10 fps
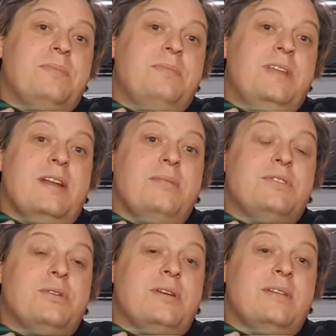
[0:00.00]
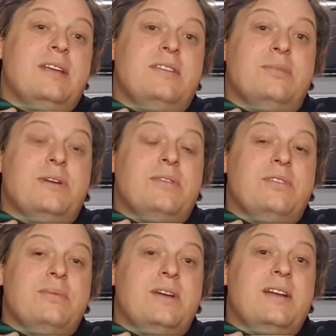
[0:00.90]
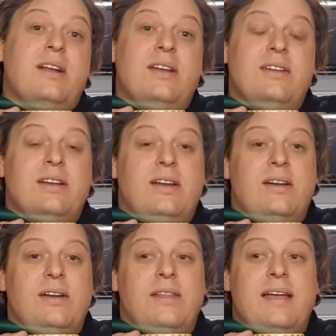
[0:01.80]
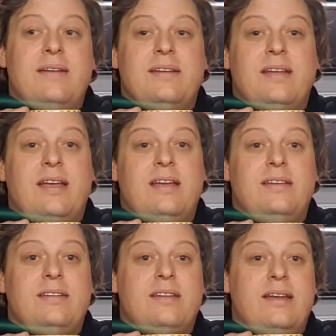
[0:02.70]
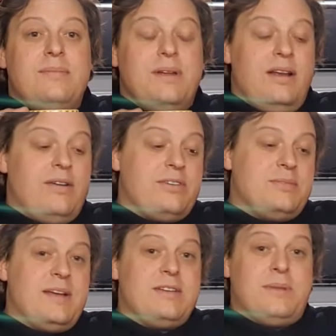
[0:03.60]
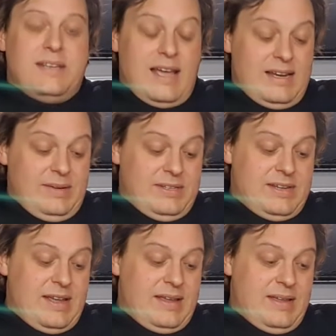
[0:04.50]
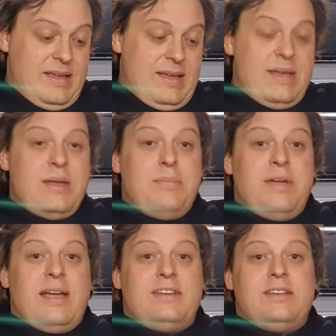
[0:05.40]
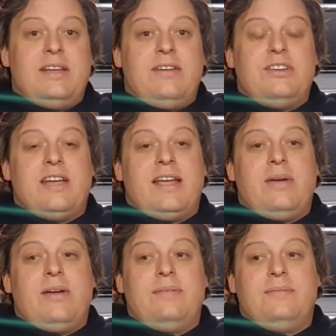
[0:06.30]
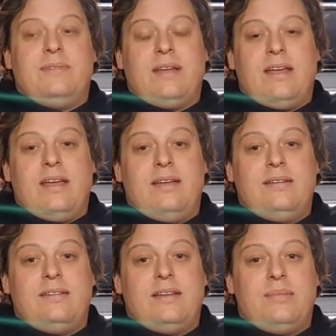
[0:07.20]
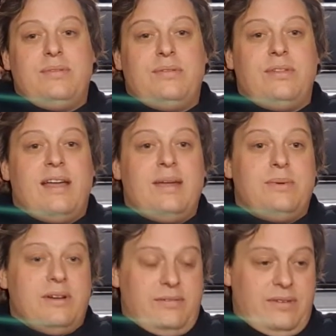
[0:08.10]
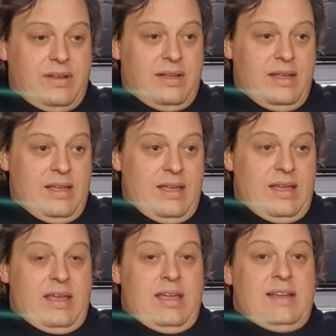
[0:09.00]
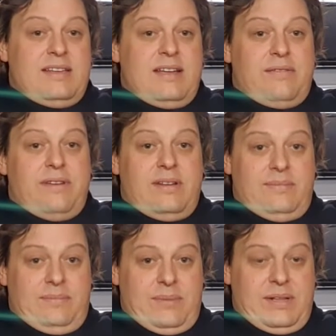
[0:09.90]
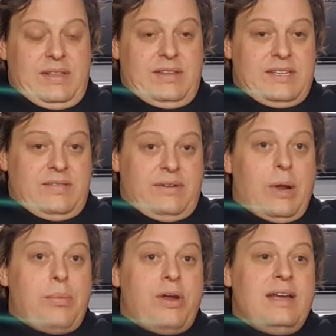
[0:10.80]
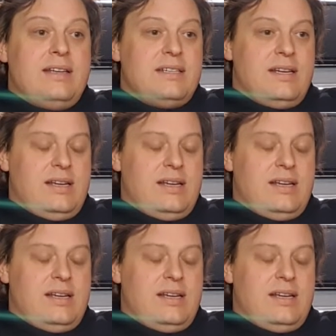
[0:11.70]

you know, he took me under his wing, and I learnt a lot like that. And a lot of respect to my dad. He was a big engineer at Jaguar, and before that he worked for Tickford, building the Tickford Capris.